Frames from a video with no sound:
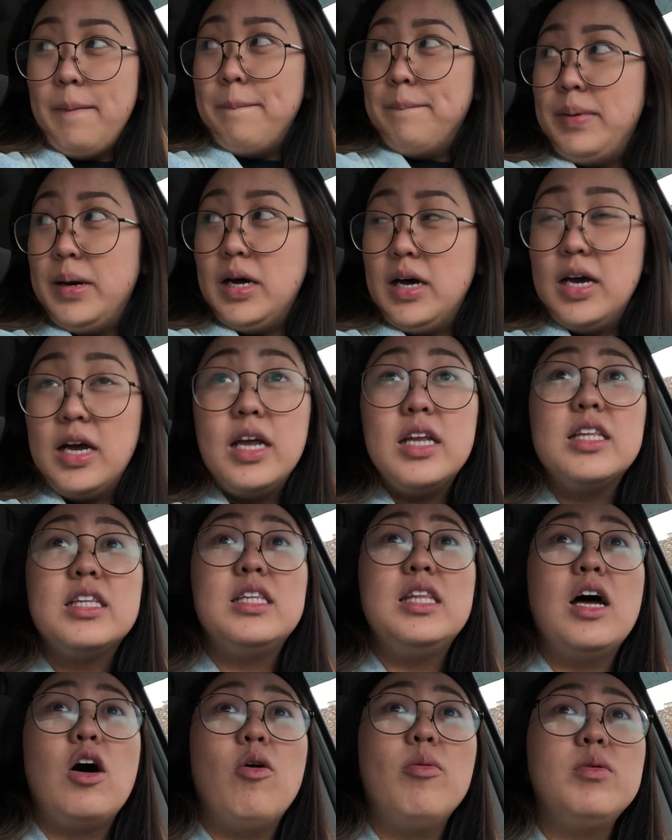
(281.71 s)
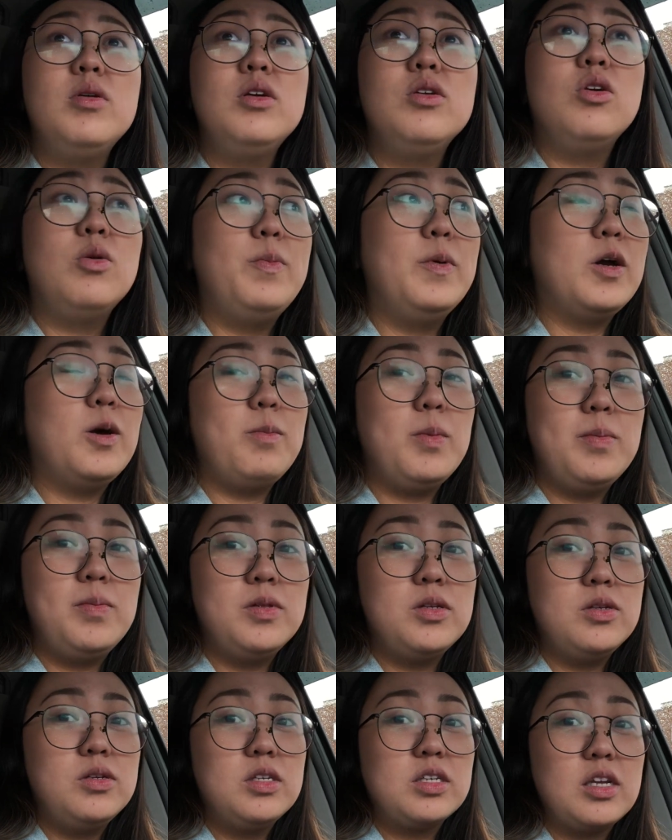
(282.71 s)
But now I'm going to go pick up my
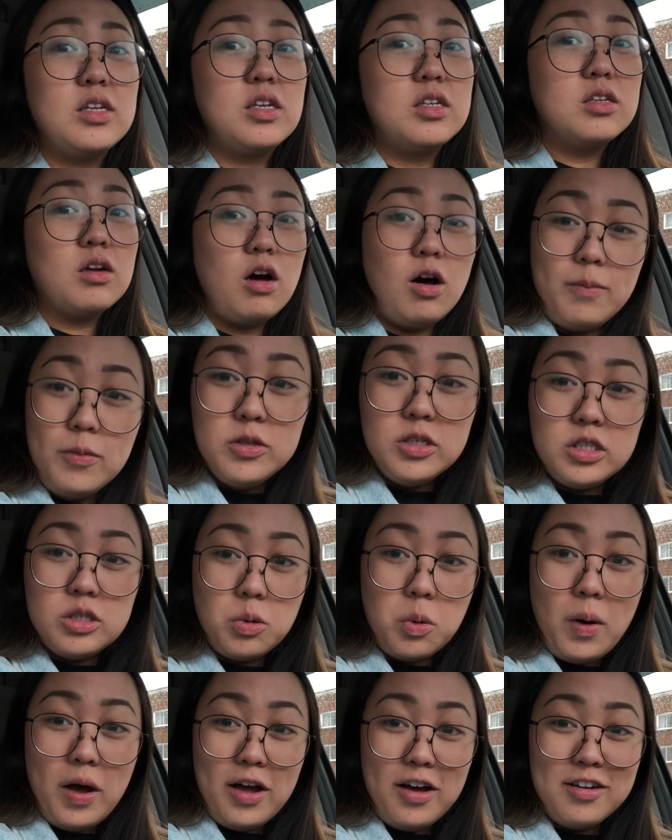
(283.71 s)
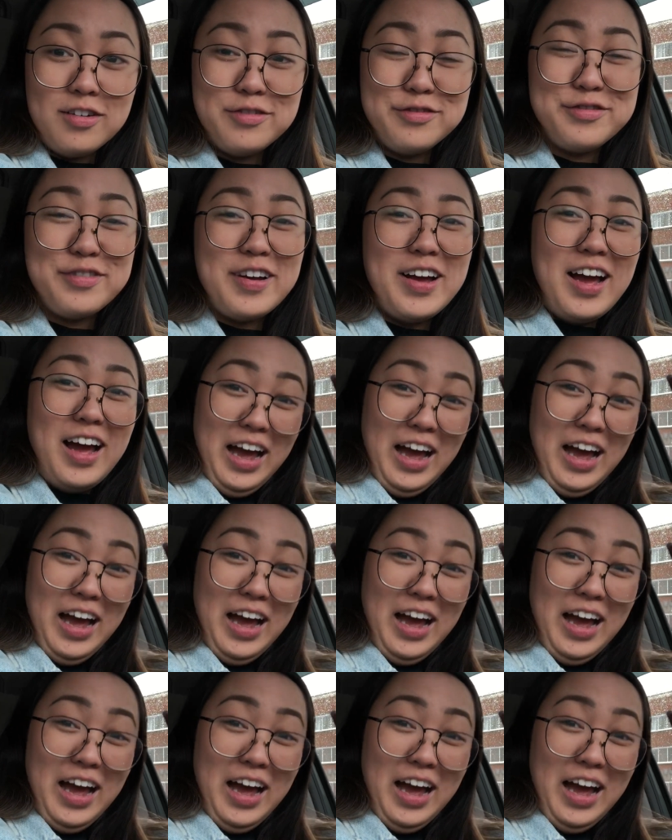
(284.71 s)
balloons because it's almost 12.